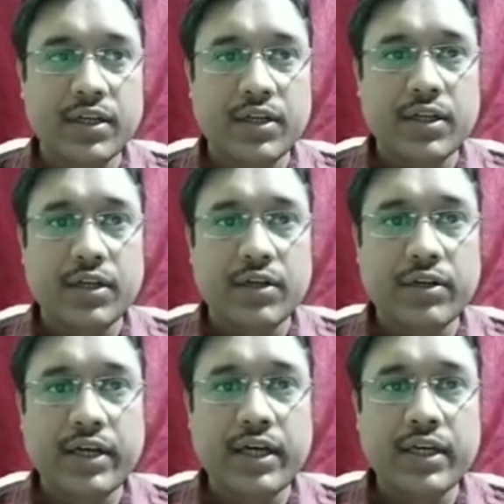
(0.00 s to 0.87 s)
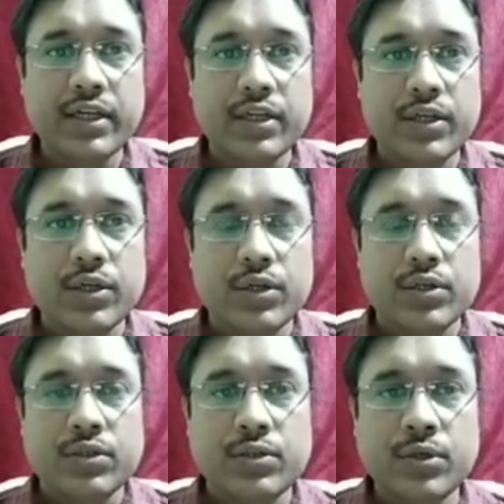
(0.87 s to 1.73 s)
Okay.
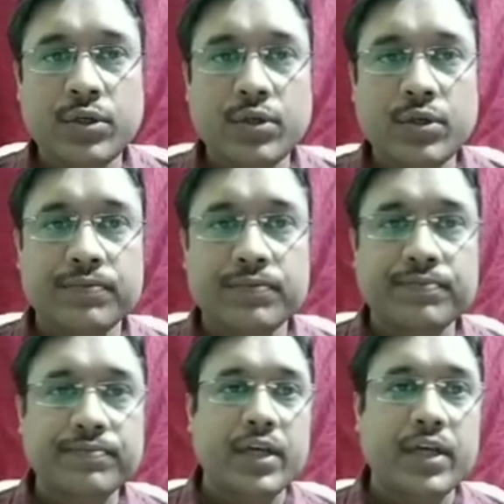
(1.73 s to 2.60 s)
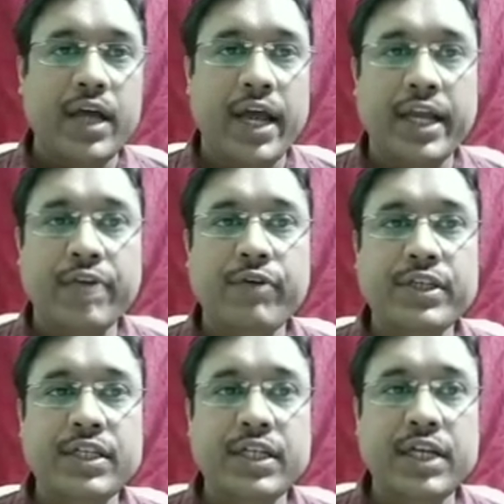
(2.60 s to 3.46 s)
So an
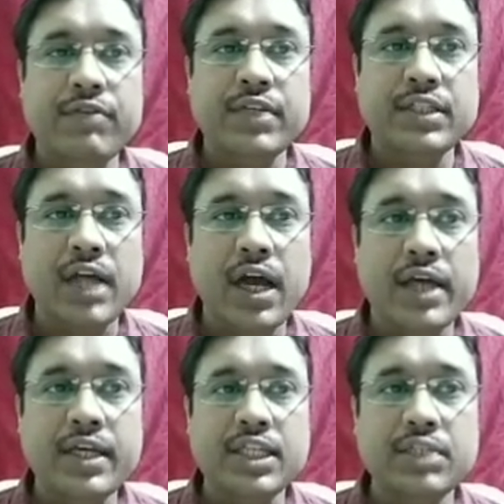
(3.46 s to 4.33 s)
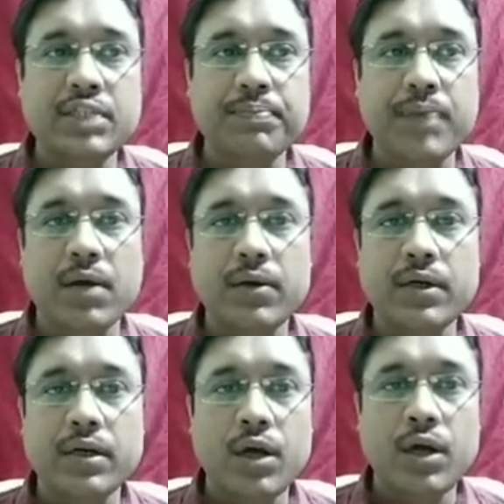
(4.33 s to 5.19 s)
equation in which the highest power
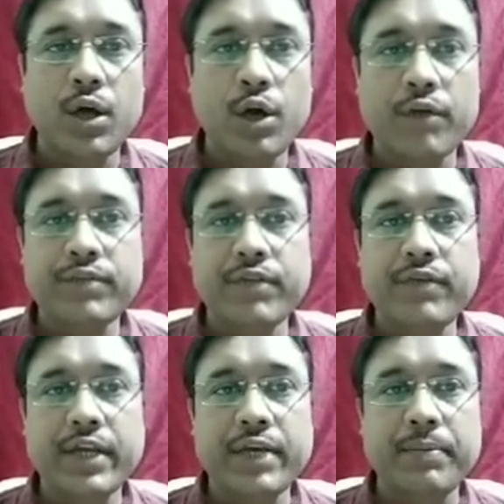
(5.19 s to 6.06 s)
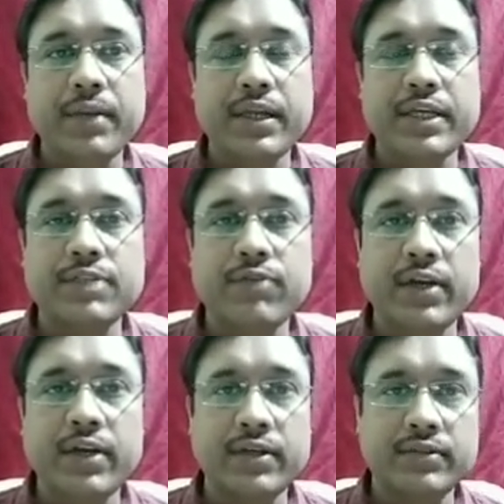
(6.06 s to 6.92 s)
of the variable is
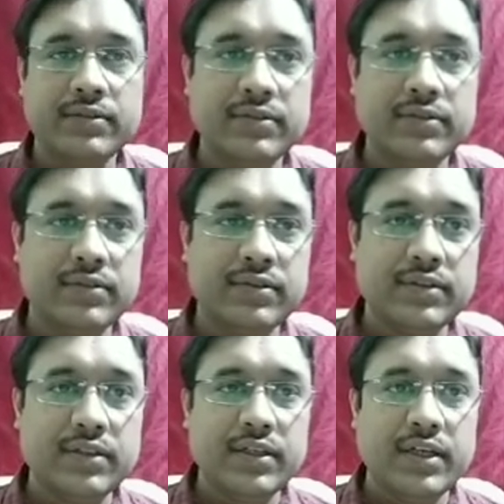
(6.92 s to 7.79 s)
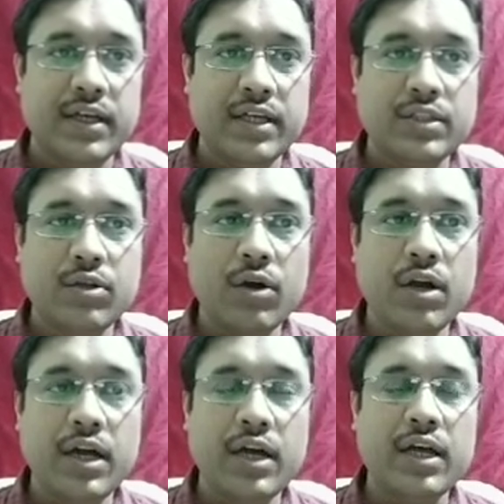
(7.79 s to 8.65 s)
1 is called
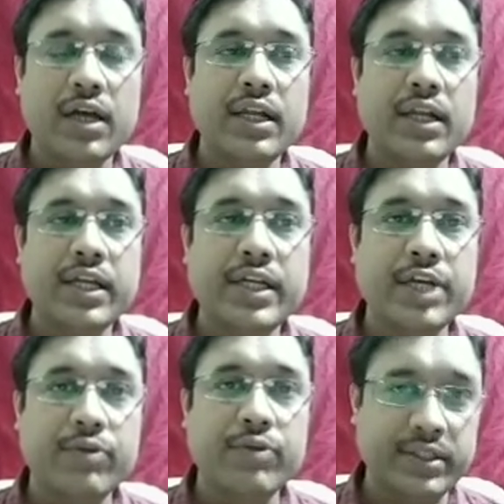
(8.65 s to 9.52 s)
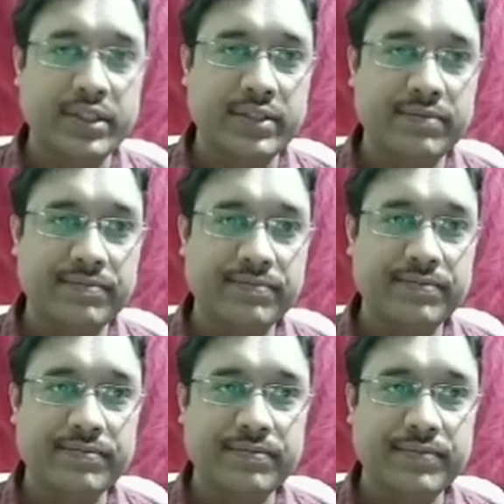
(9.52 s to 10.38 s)
a linear equation.
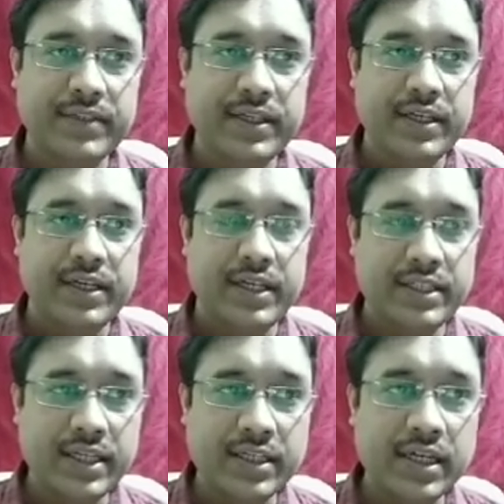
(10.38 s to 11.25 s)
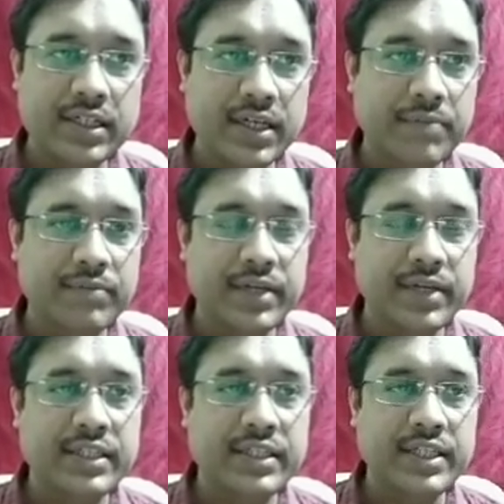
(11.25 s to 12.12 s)
In general term, we
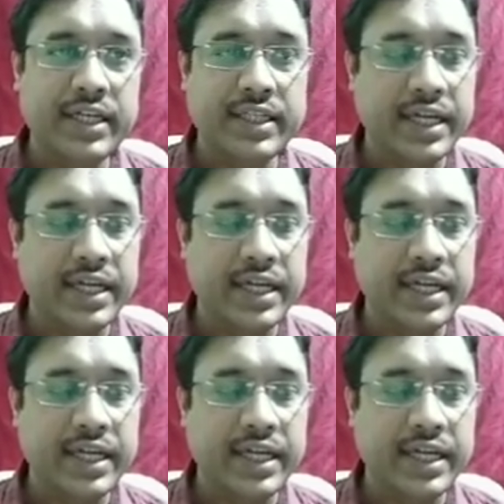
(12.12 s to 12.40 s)
can say that the